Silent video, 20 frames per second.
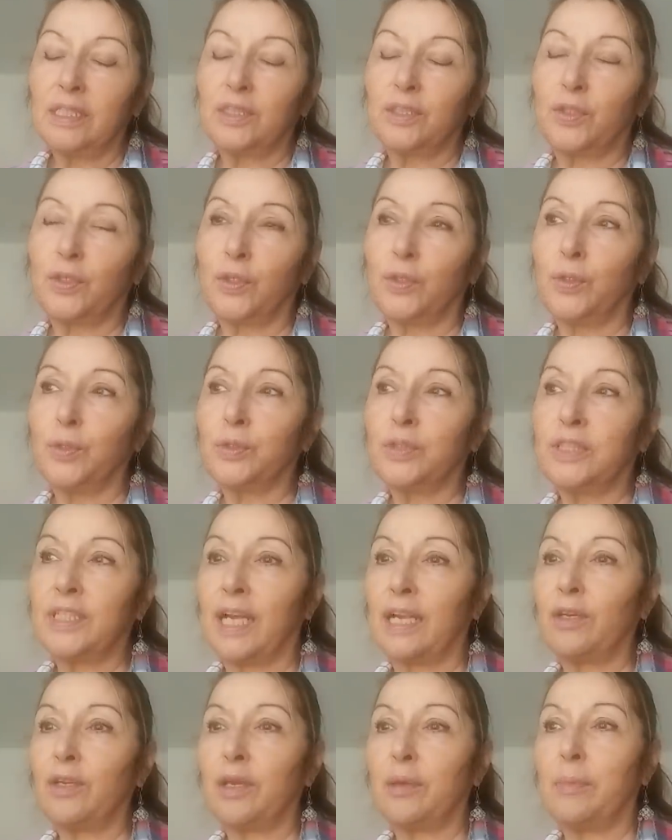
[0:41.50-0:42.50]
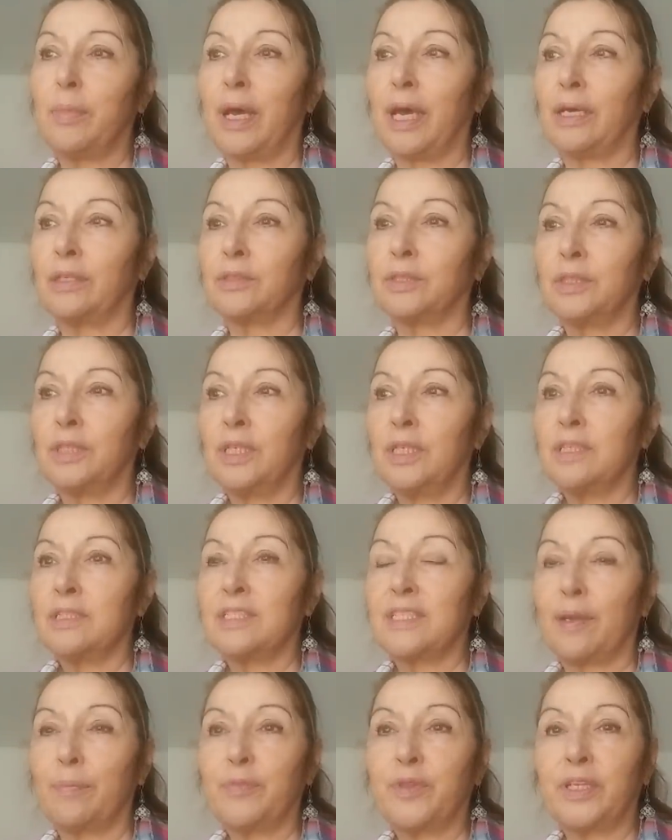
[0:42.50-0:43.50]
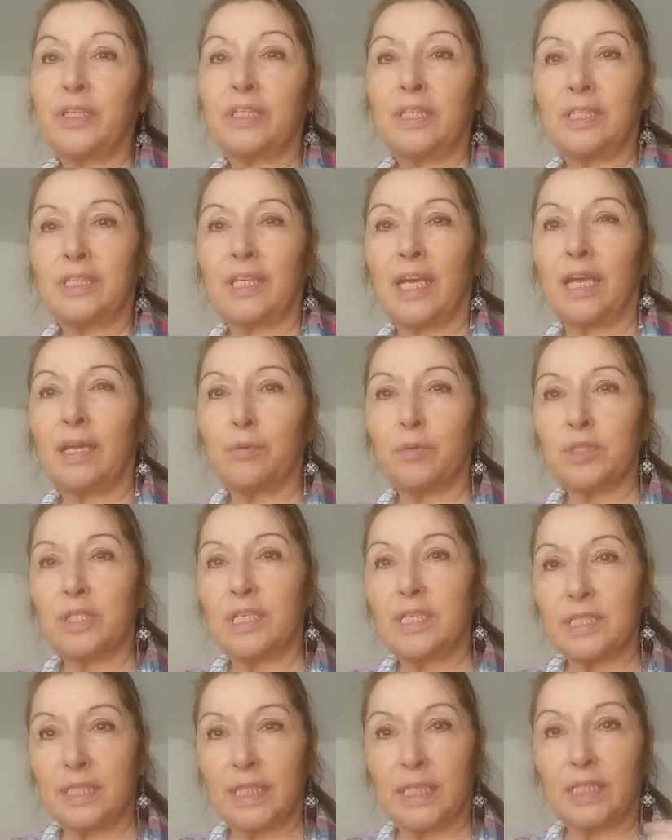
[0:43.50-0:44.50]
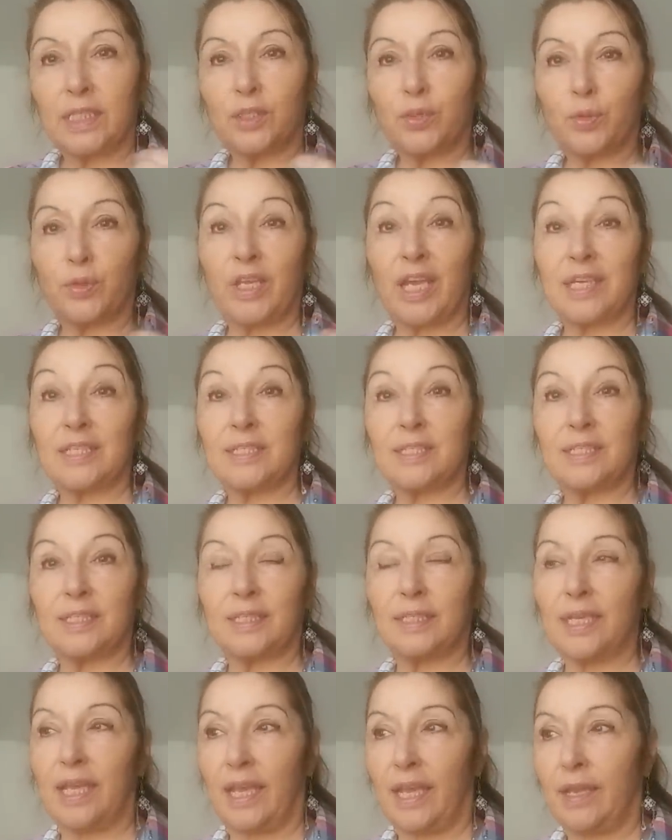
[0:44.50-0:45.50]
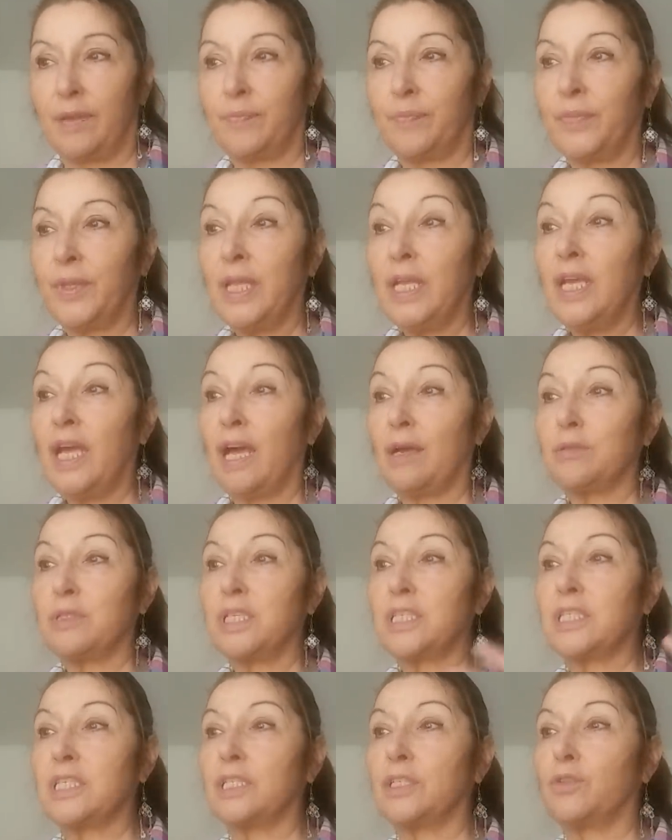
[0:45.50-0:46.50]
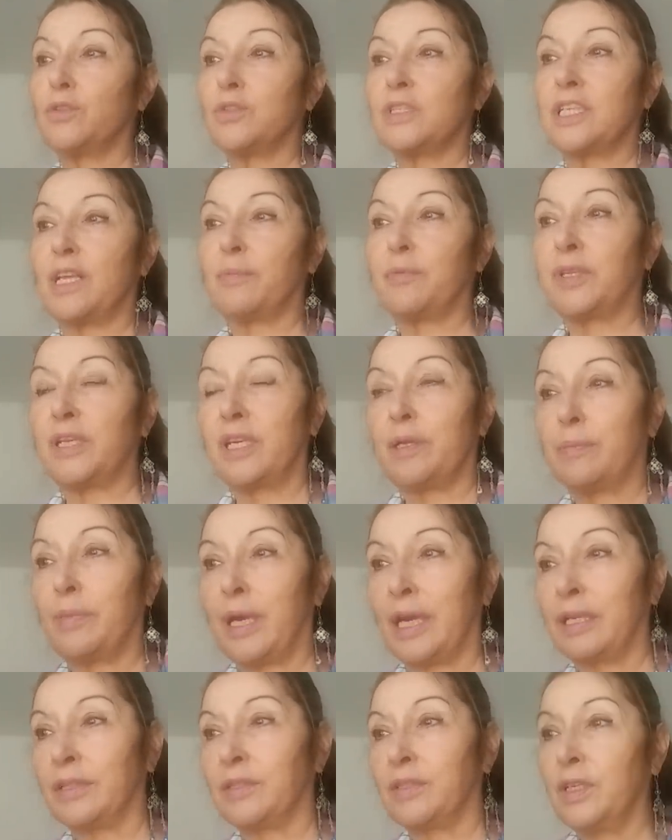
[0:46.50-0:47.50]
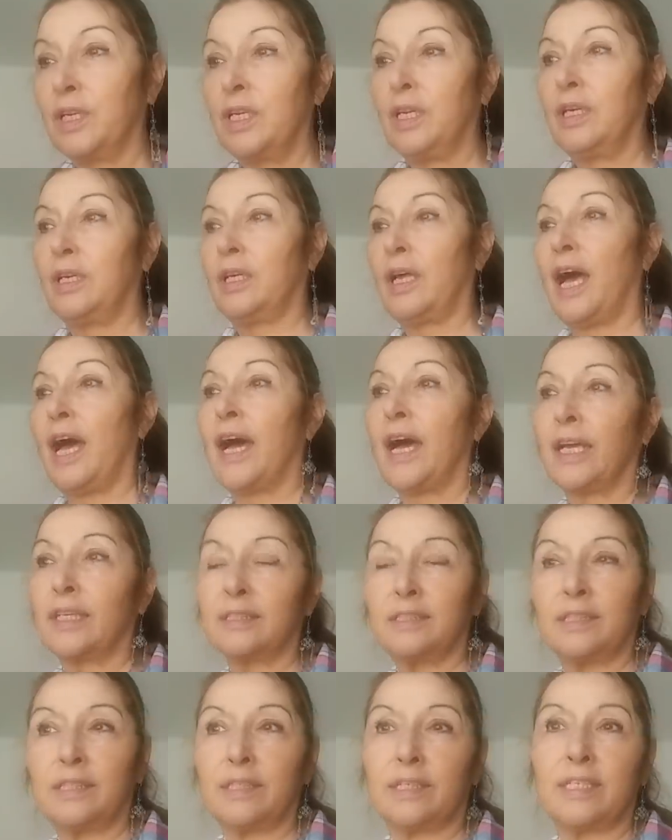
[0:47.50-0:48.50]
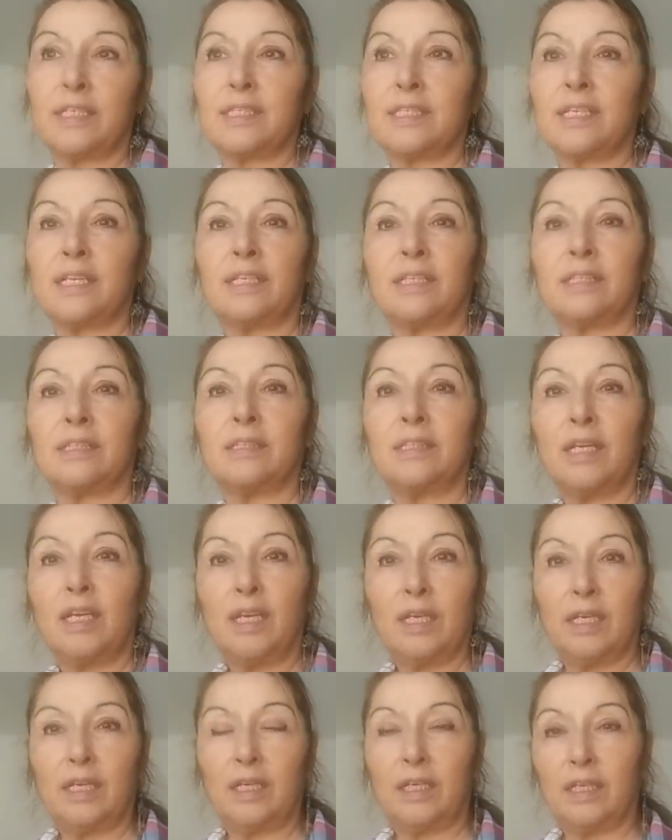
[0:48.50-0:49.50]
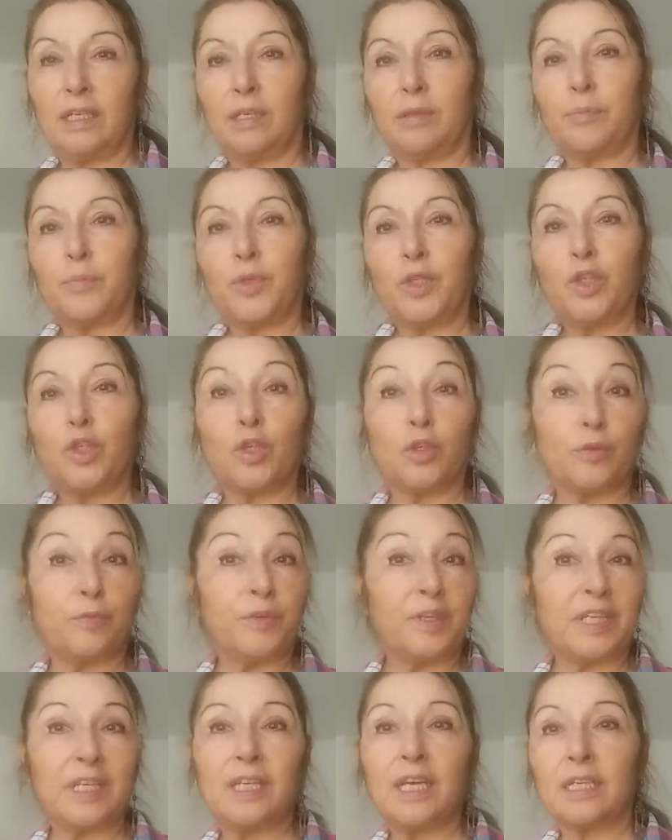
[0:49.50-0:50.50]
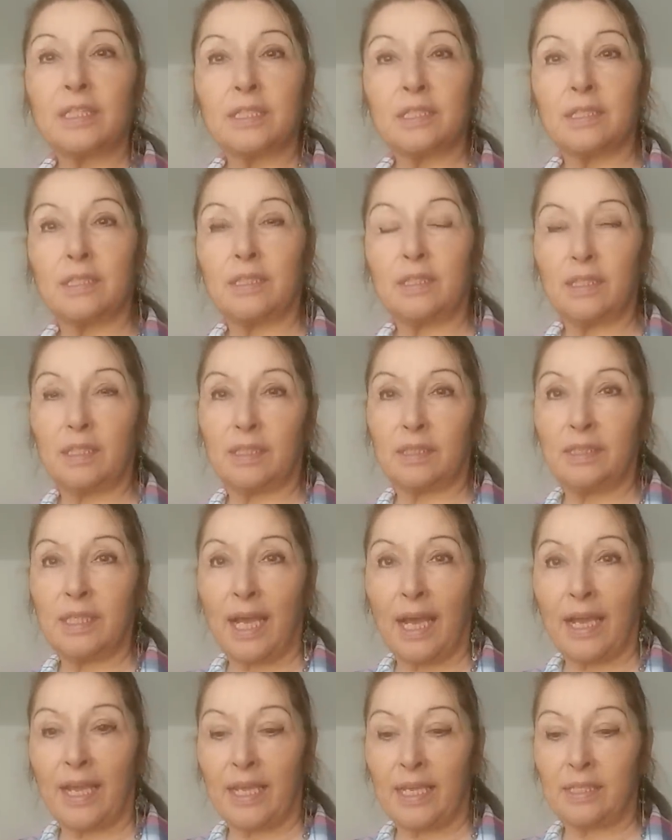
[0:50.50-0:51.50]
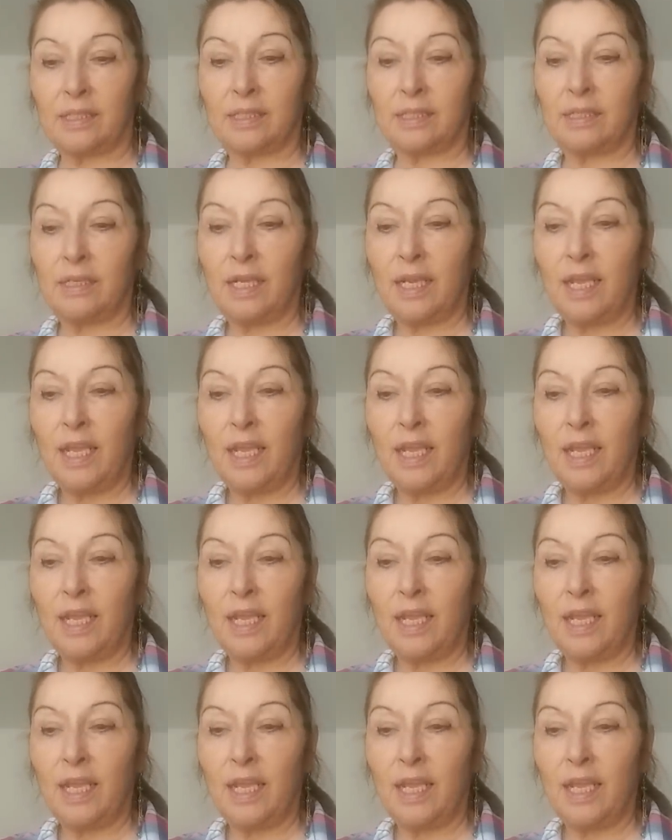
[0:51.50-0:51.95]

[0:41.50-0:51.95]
to tell you about something that I was listening to yesterday. I was listening to something about arteries and, vegan diet.